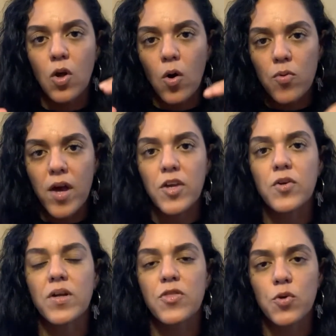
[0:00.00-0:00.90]
that you're
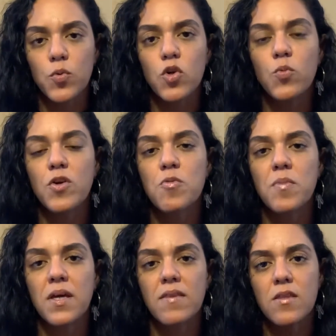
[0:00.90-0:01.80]
in the room with
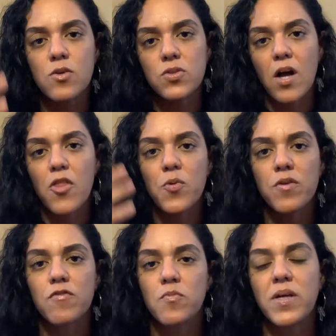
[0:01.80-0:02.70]
me, and then there's other
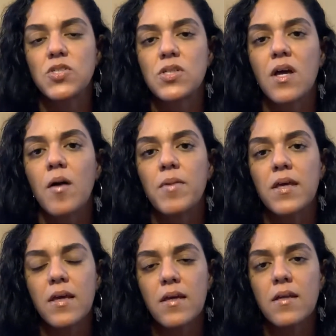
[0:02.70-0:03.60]
information coming
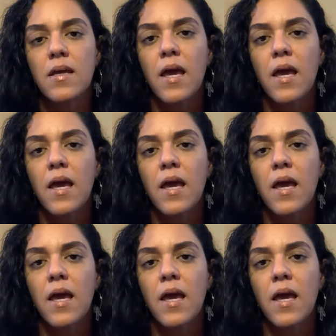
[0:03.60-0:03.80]
in.